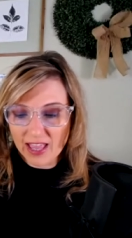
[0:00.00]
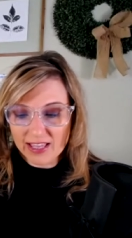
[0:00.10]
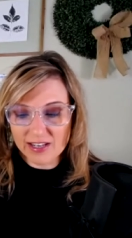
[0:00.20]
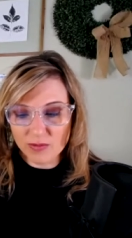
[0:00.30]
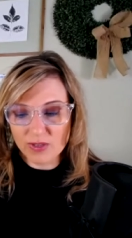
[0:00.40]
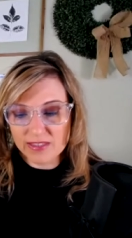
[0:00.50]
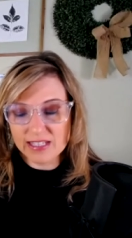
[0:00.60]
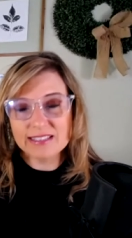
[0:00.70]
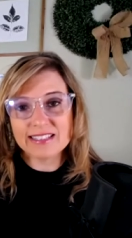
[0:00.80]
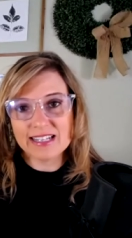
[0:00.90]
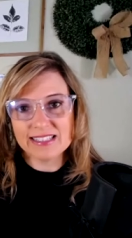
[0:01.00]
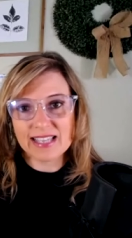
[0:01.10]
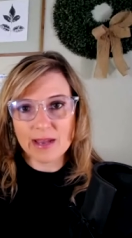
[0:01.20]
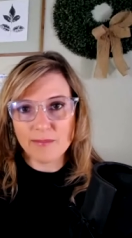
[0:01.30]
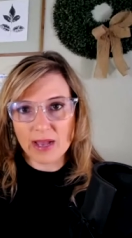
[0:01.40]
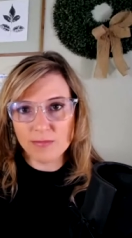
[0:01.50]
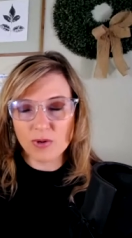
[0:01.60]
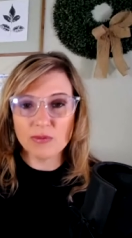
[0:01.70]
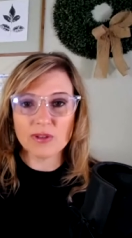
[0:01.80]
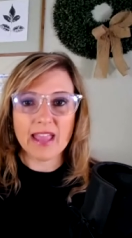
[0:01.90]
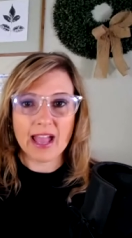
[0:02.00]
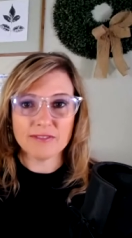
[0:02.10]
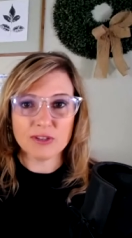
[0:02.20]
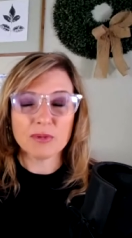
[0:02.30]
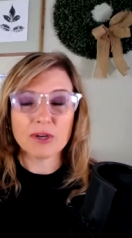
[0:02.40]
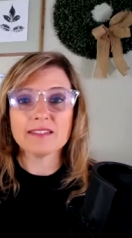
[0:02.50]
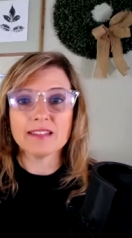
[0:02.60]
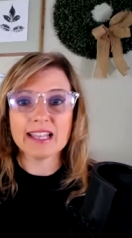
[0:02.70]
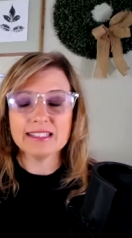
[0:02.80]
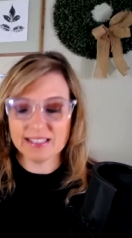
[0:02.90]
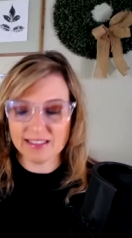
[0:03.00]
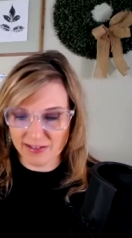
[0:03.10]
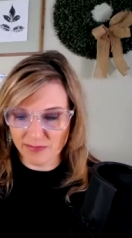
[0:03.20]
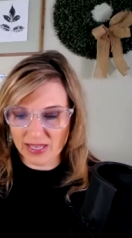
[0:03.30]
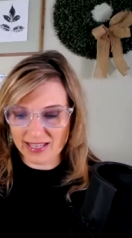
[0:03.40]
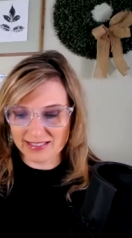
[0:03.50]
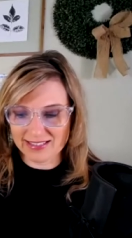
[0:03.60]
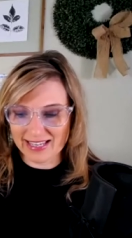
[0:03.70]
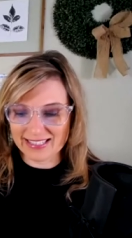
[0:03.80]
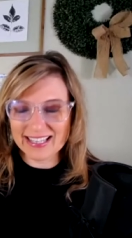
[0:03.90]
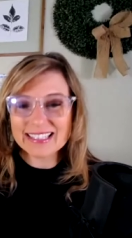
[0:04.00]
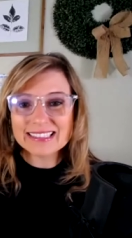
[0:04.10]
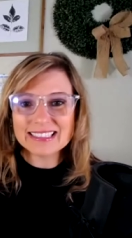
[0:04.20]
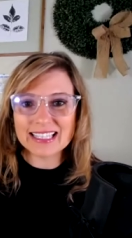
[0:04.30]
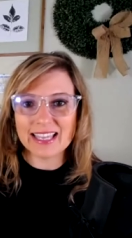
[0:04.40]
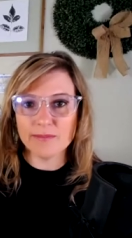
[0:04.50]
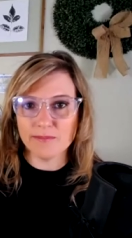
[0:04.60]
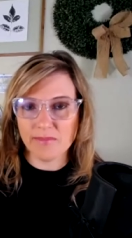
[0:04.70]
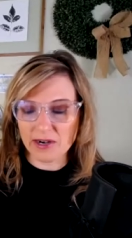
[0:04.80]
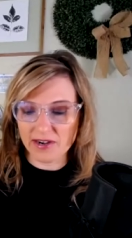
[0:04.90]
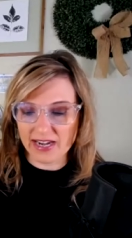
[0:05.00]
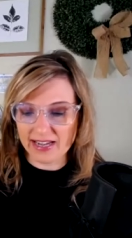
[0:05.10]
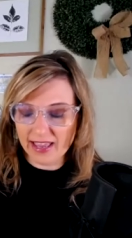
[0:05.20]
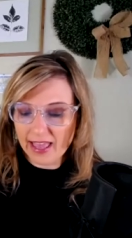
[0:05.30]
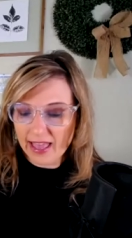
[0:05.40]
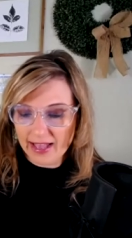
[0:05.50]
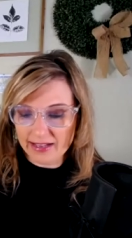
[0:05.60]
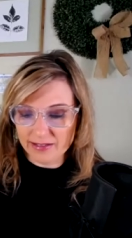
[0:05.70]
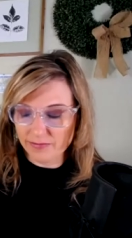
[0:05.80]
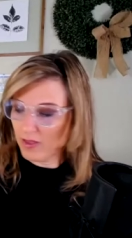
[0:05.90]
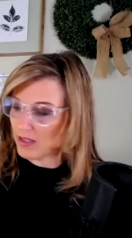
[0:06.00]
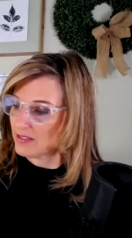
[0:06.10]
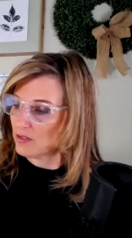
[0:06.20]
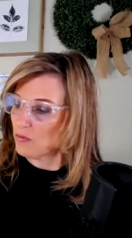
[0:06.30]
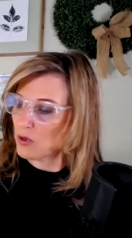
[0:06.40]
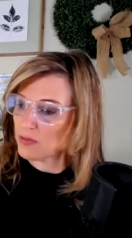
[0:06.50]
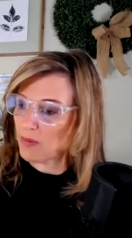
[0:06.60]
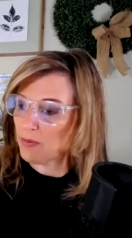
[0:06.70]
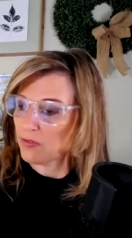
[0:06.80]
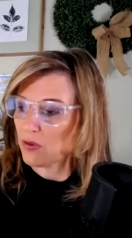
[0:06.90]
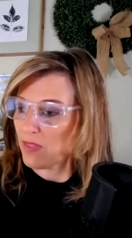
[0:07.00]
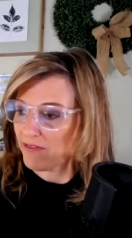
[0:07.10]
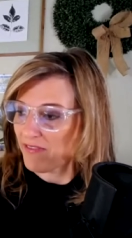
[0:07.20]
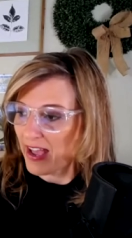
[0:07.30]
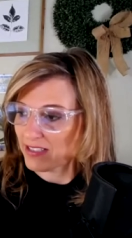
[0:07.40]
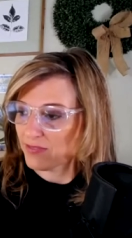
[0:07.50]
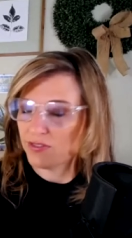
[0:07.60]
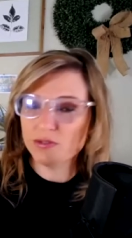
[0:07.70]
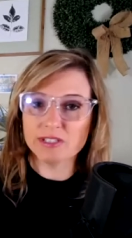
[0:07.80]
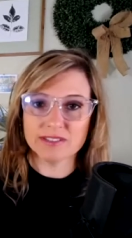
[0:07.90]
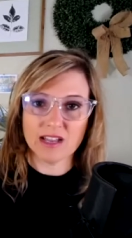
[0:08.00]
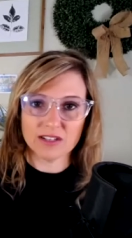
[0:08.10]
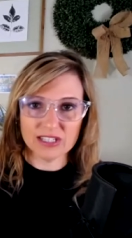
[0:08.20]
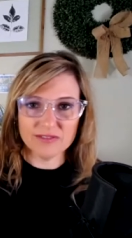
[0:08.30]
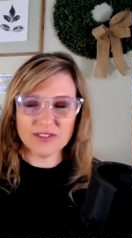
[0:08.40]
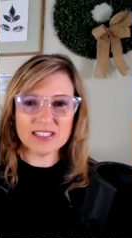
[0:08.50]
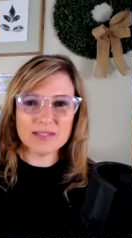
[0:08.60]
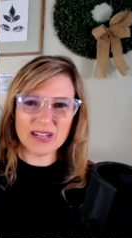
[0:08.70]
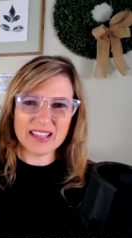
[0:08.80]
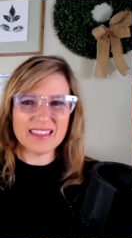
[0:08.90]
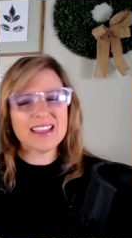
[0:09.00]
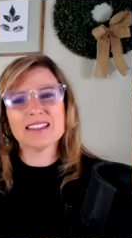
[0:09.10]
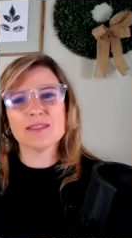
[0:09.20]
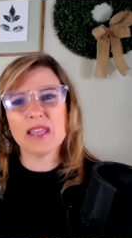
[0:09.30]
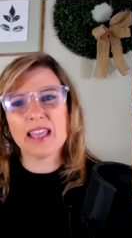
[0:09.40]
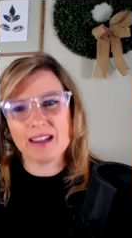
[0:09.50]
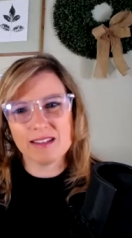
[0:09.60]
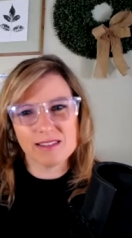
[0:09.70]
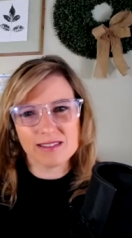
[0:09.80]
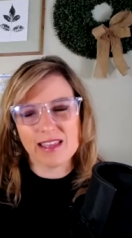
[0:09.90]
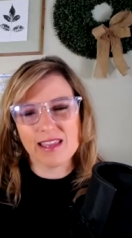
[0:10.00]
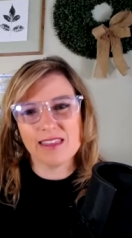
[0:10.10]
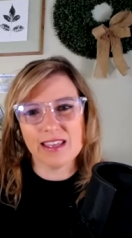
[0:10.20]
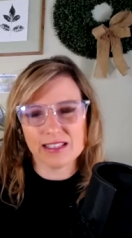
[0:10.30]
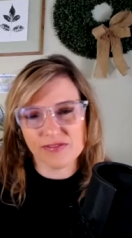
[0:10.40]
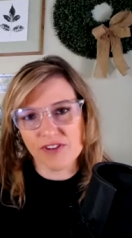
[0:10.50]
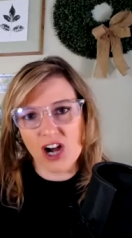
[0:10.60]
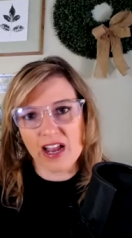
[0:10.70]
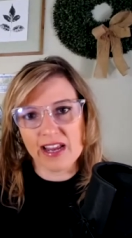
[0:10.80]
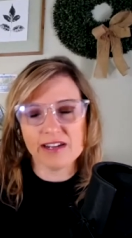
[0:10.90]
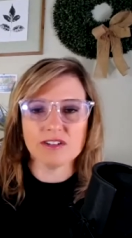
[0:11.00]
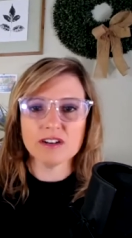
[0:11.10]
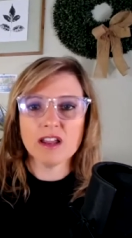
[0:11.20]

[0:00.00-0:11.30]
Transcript: you know, when these studies come up, we really have to bring light to them because they tend to get buried. So most people know that fast food is not good for us, but I think it's because they think it's fried or